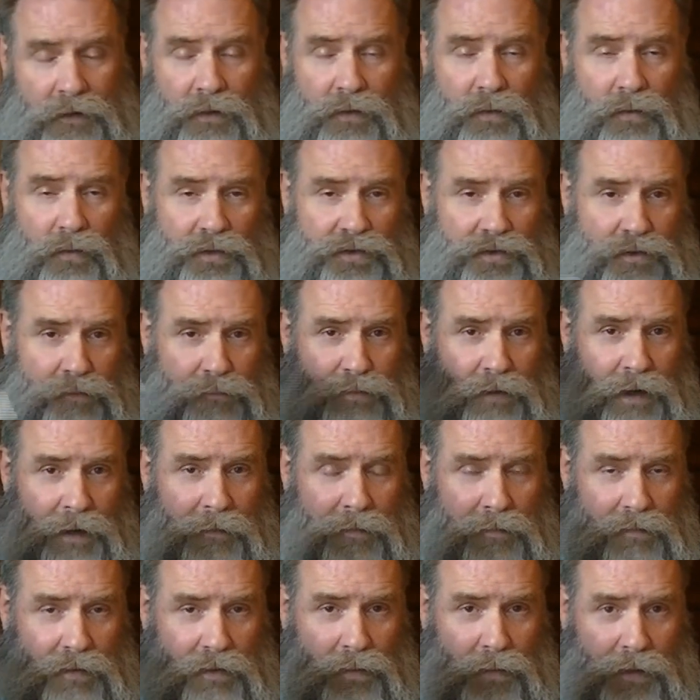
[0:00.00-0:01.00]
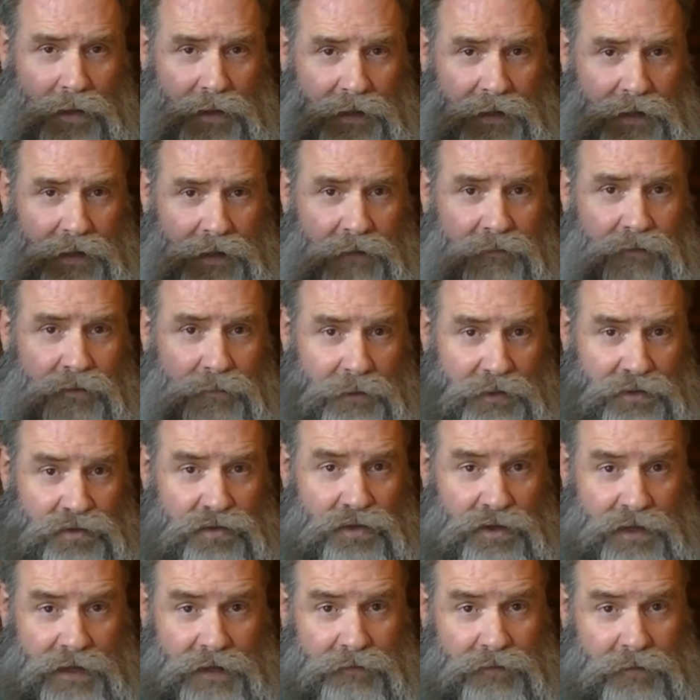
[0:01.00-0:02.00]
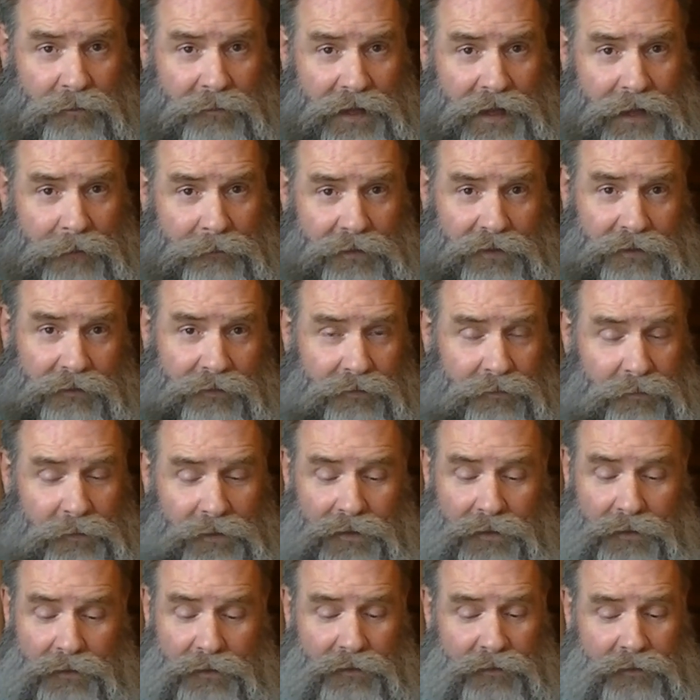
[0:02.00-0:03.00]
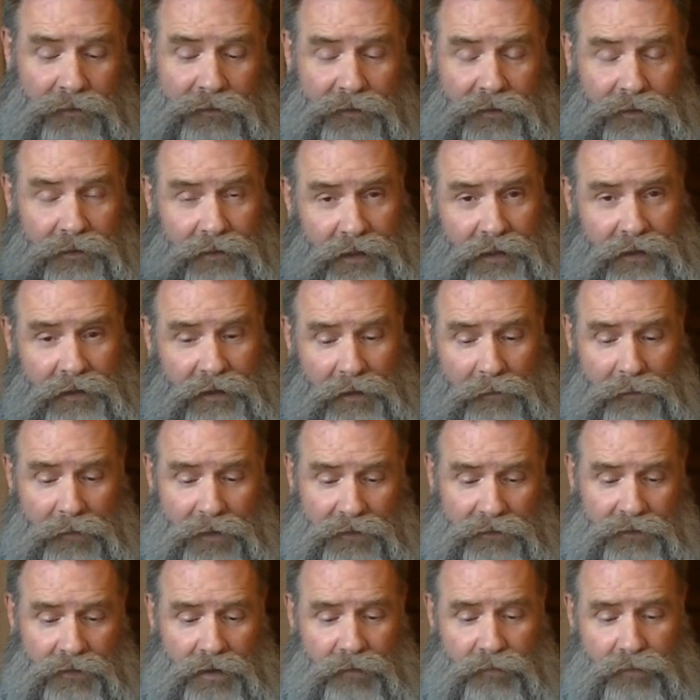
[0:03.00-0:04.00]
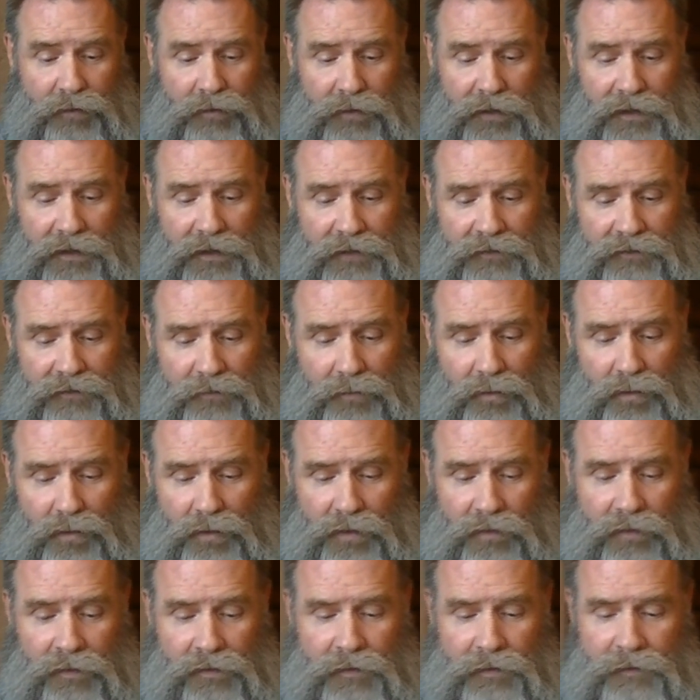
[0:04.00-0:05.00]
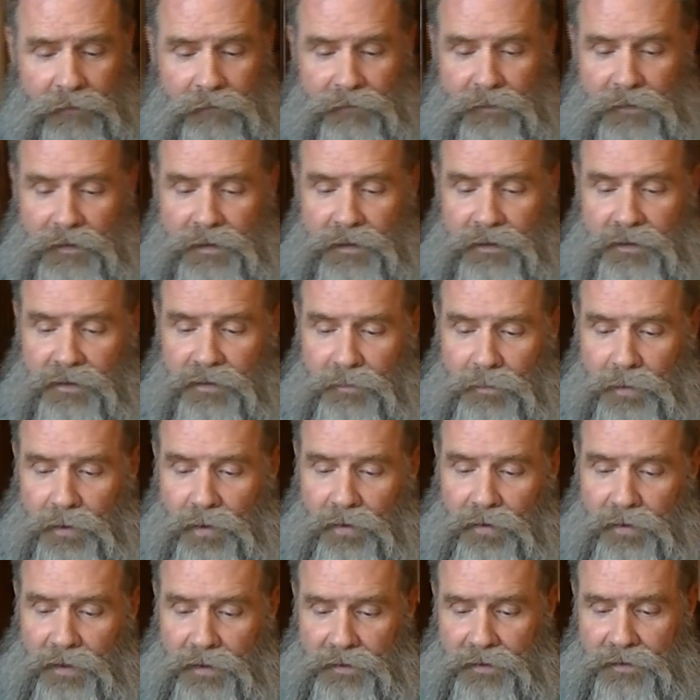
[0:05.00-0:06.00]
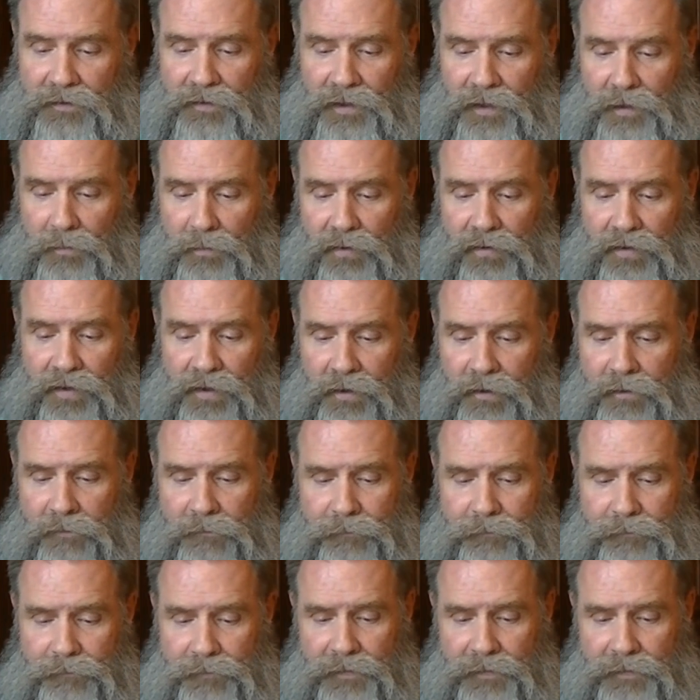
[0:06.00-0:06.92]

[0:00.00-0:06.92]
What you'll probably want to have is make sure you have some napkins, because it can get messy. I've already got some oil spilled on the table here,